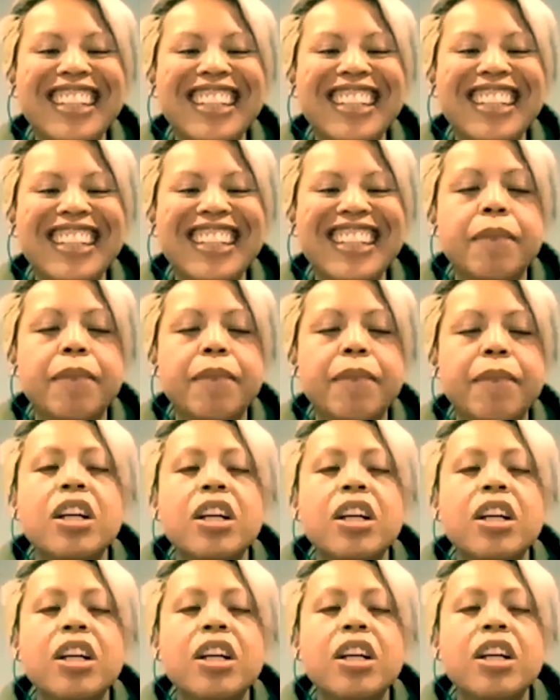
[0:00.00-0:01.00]
Yeah.
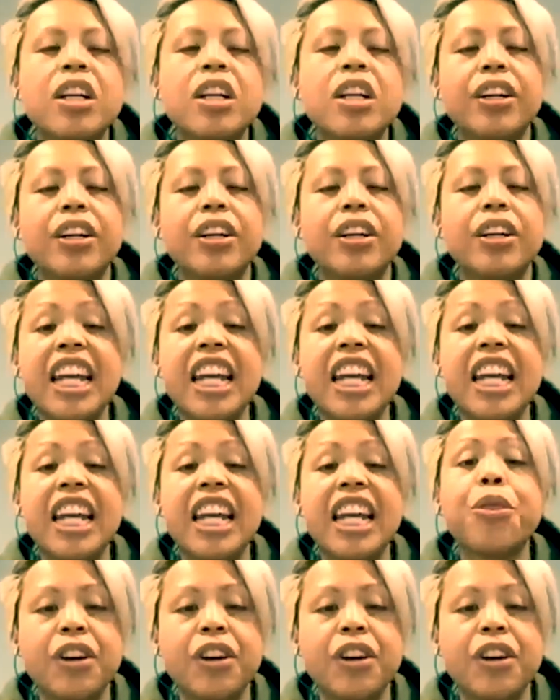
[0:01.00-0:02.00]
So
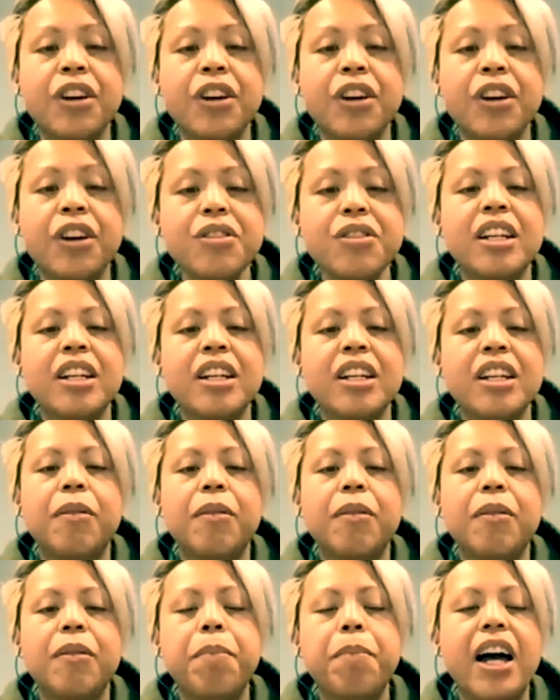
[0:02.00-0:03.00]
in through the
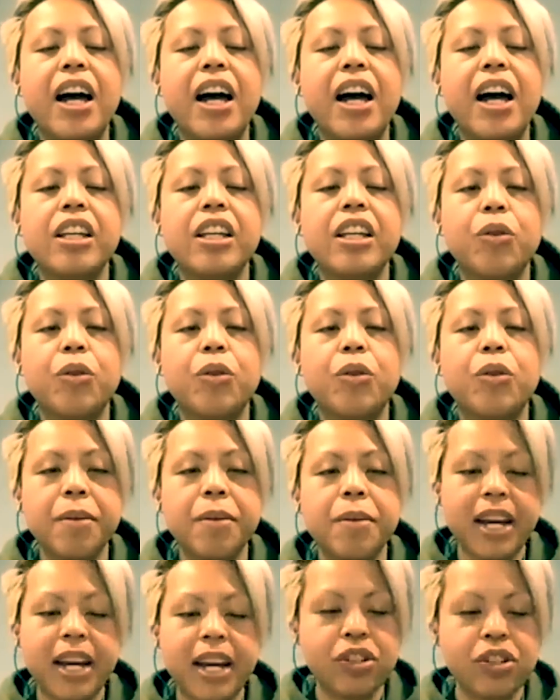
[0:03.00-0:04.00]
nose, but you
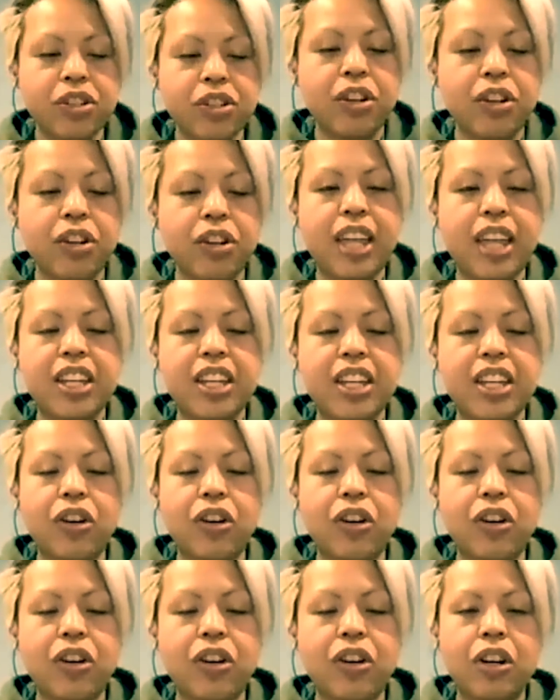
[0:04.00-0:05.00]
want to make sure that
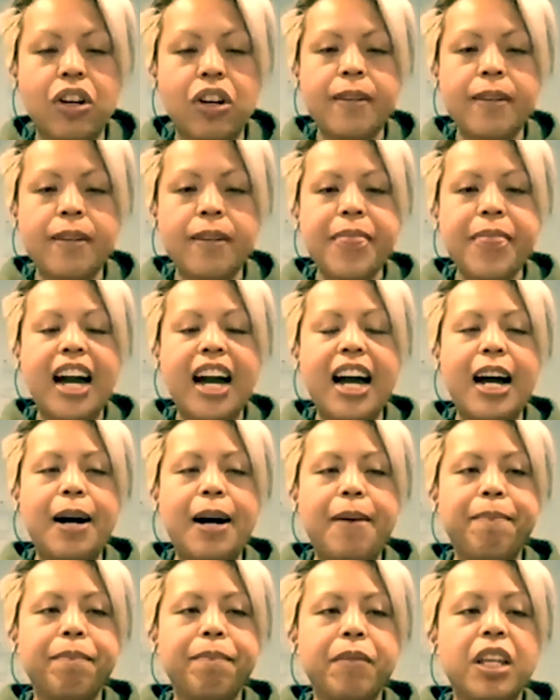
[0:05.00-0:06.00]
you're,
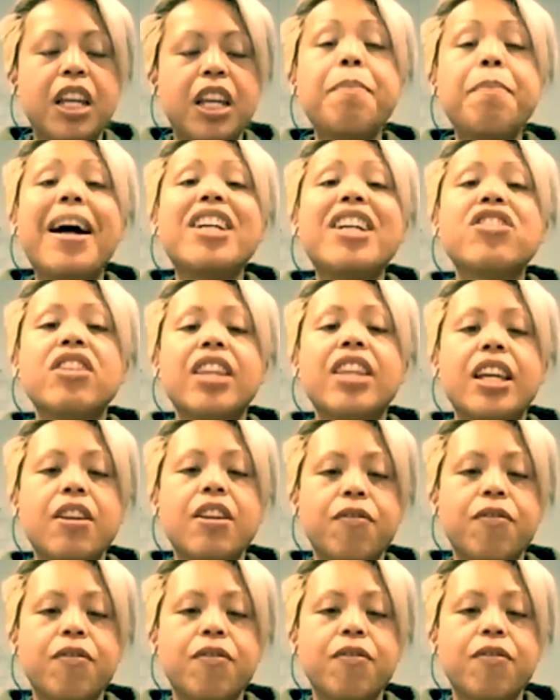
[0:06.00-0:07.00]
imagine that
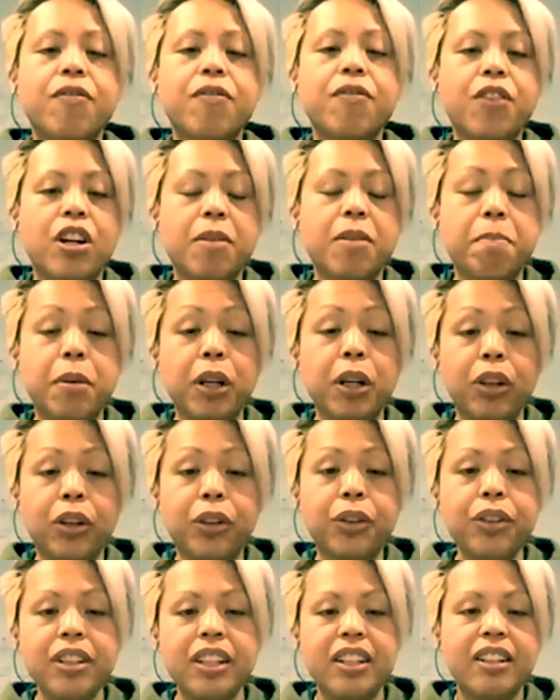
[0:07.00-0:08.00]
you've got a balloon
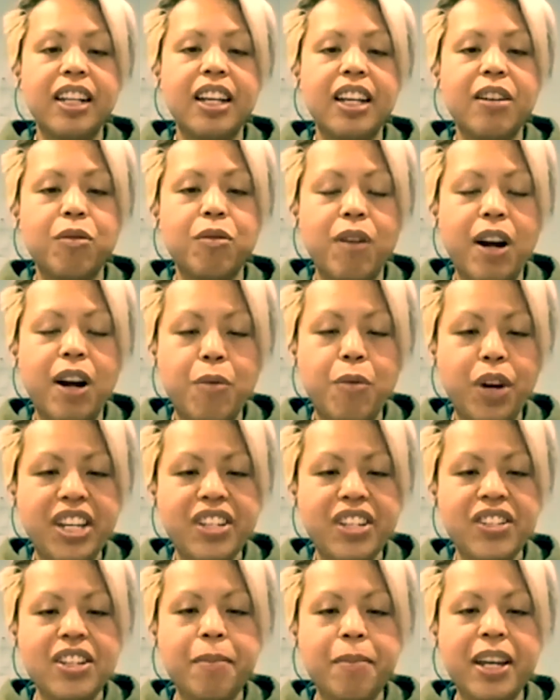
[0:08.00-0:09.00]
where your
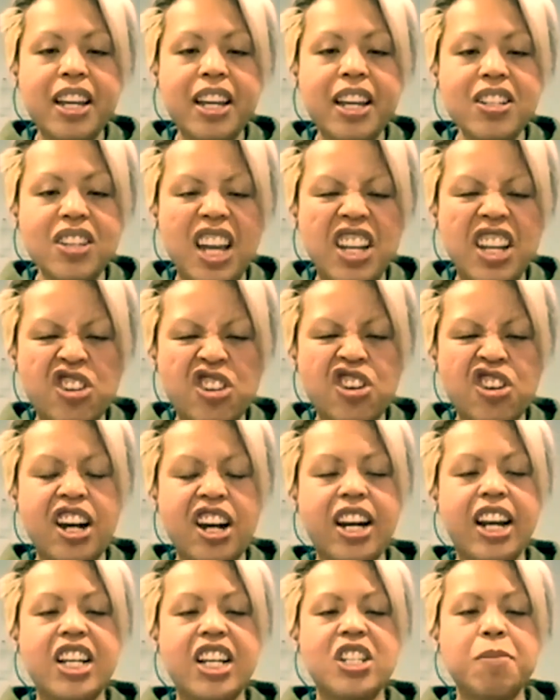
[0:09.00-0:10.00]
stomach is and you're
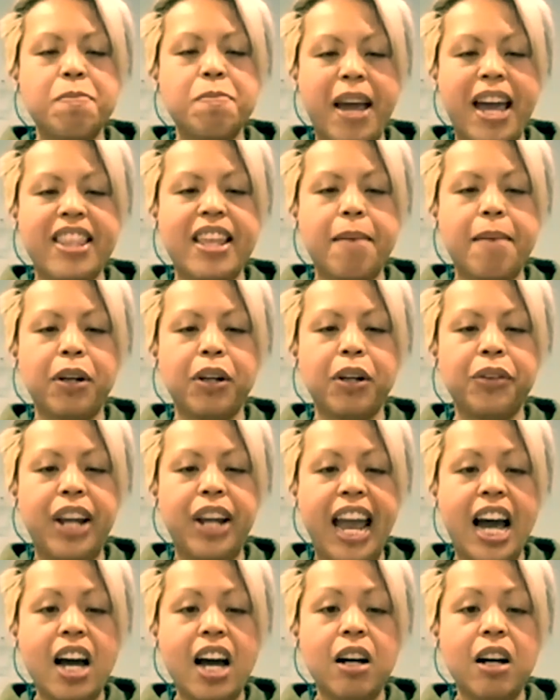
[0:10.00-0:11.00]
trying to expand that
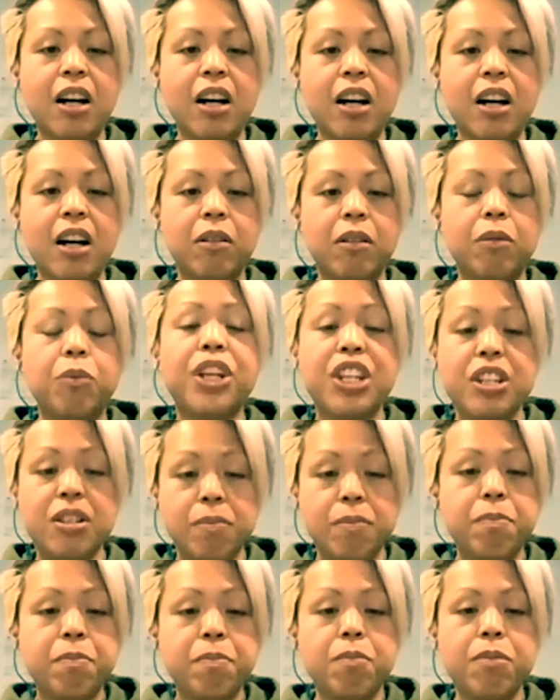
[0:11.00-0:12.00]
balloon out when
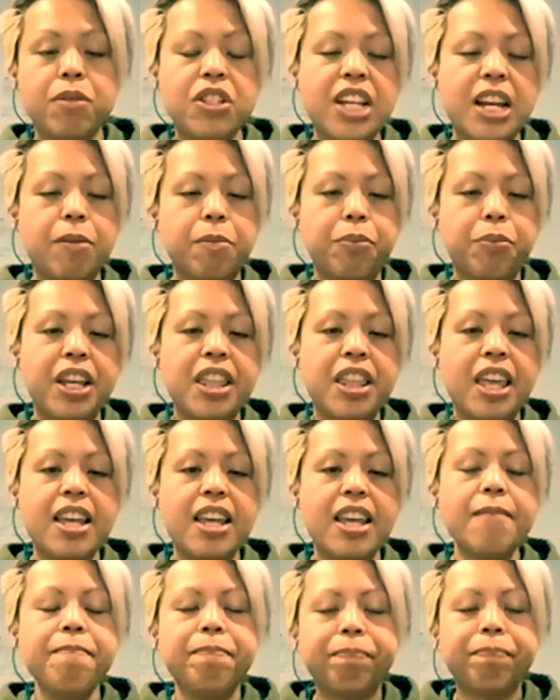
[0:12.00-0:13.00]
you
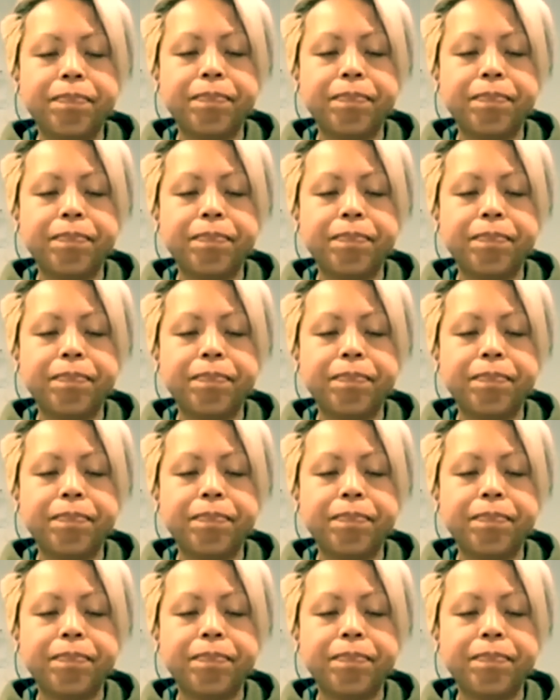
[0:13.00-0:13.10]
breathe in.